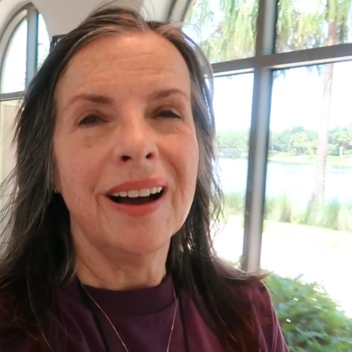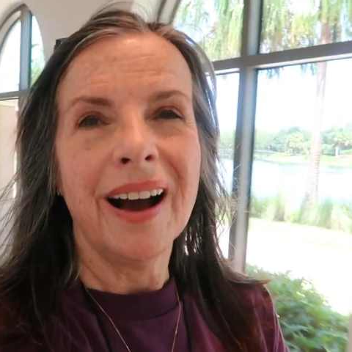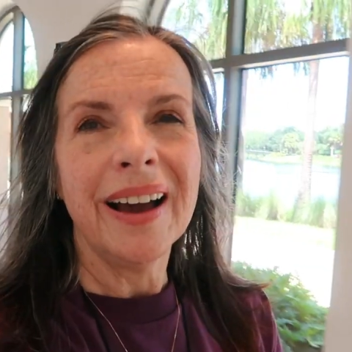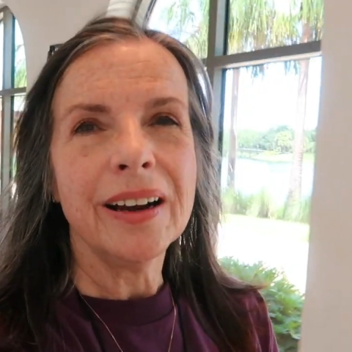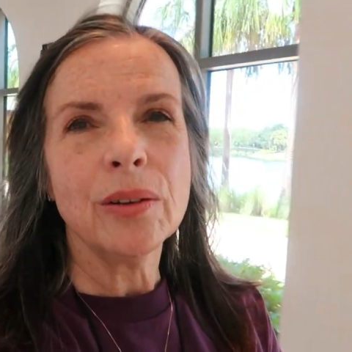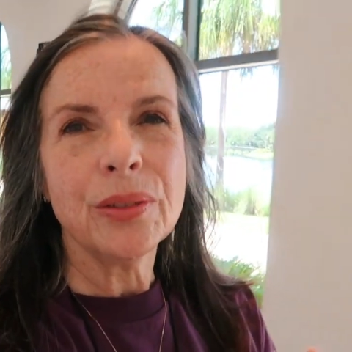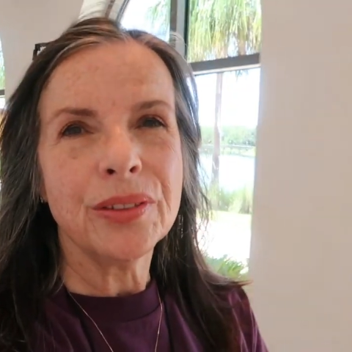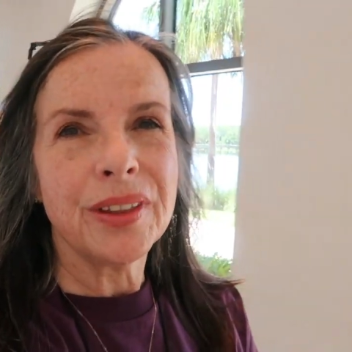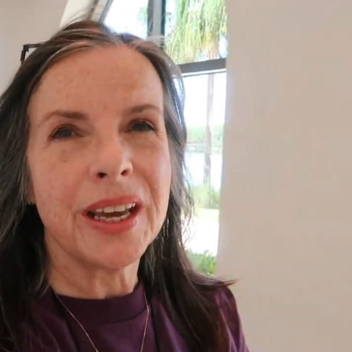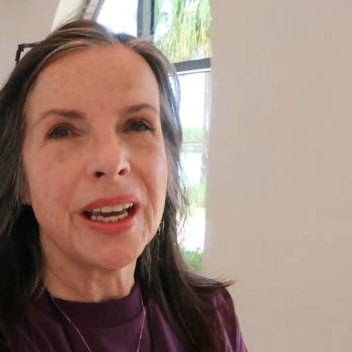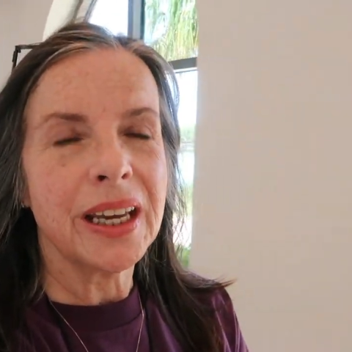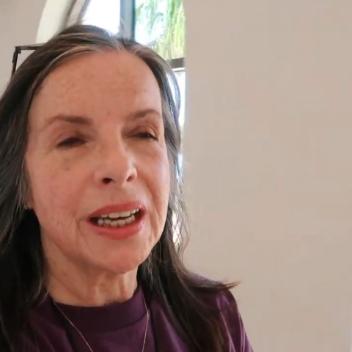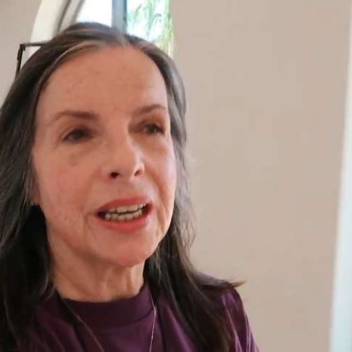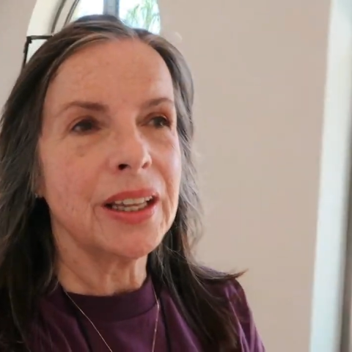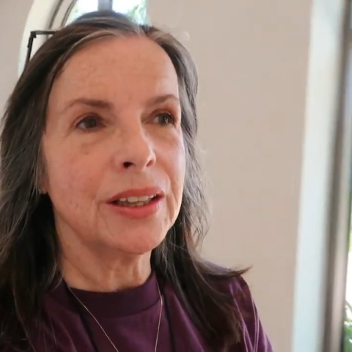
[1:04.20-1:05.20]
I don't
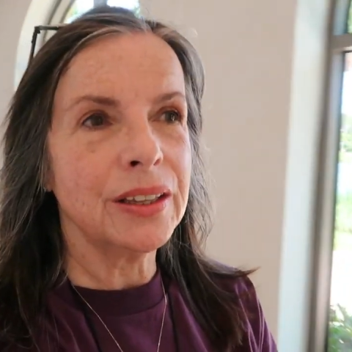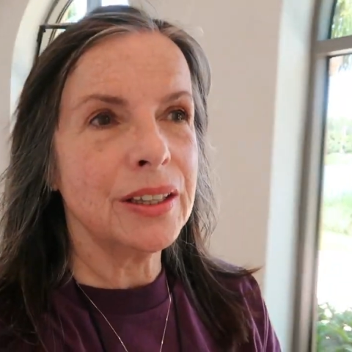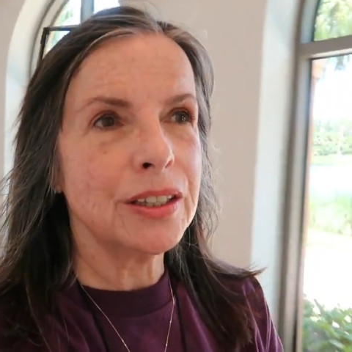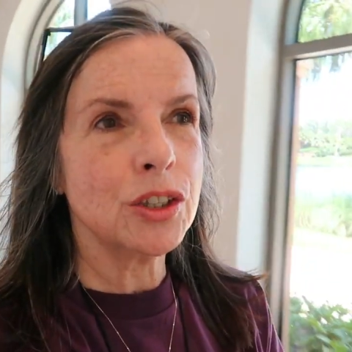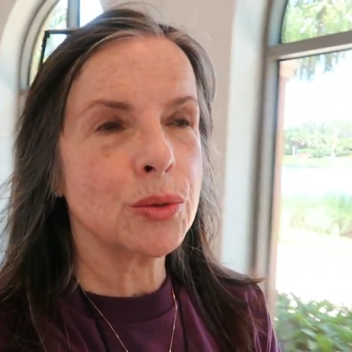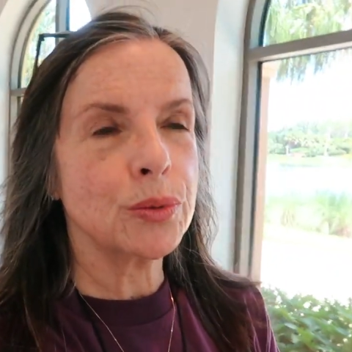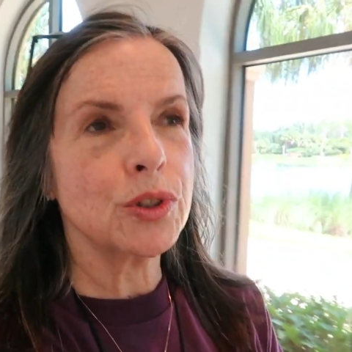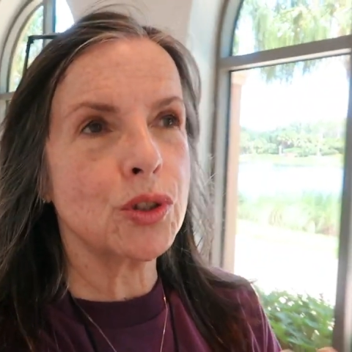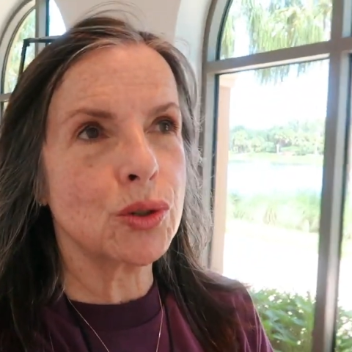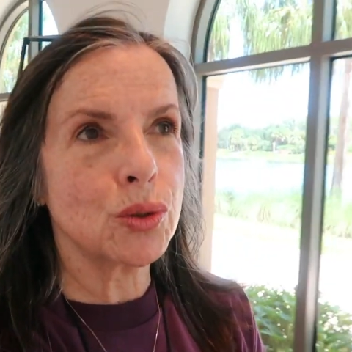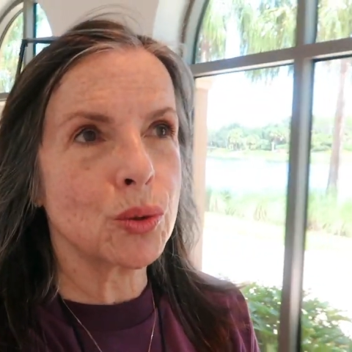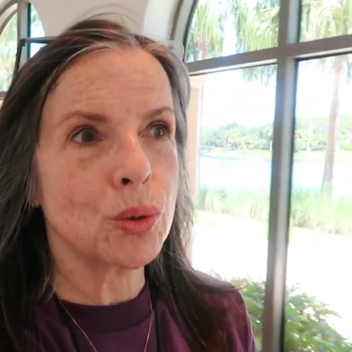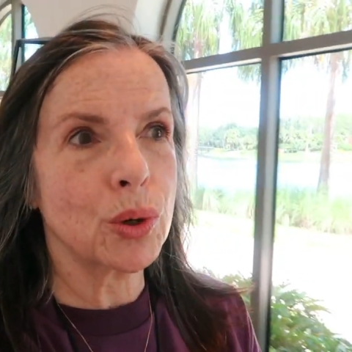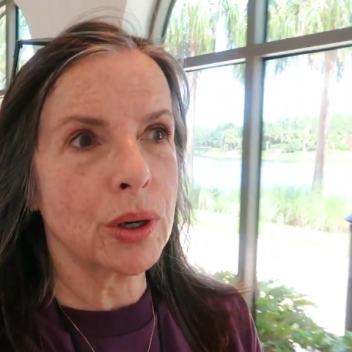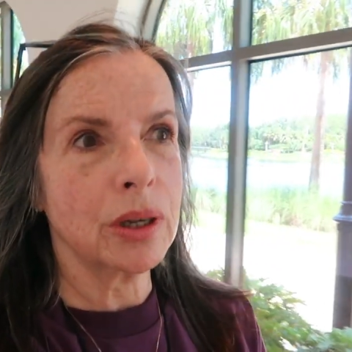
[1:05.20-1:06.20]
think this
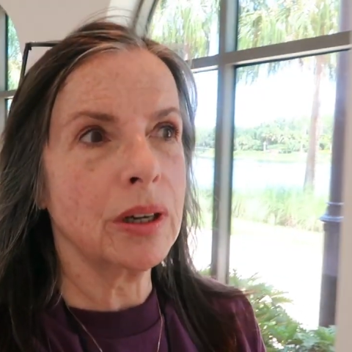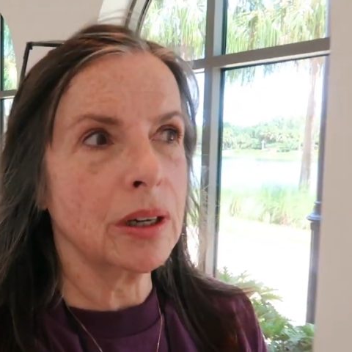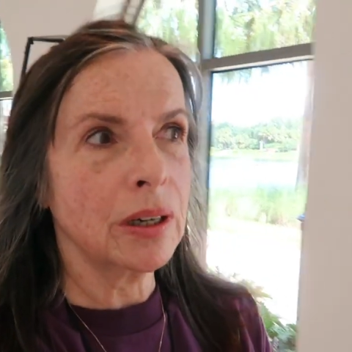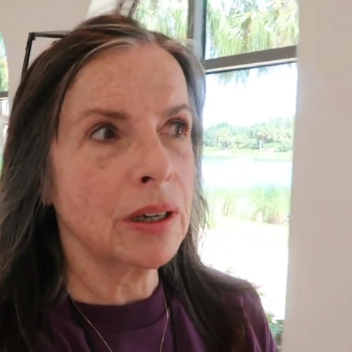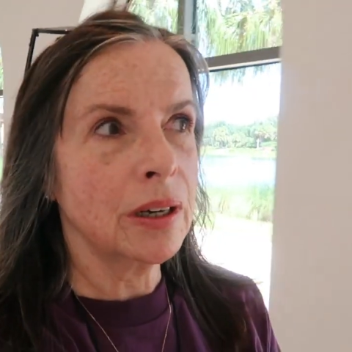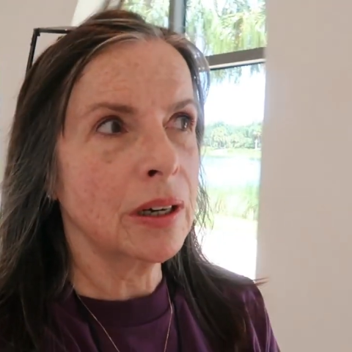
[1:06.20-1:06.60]
resort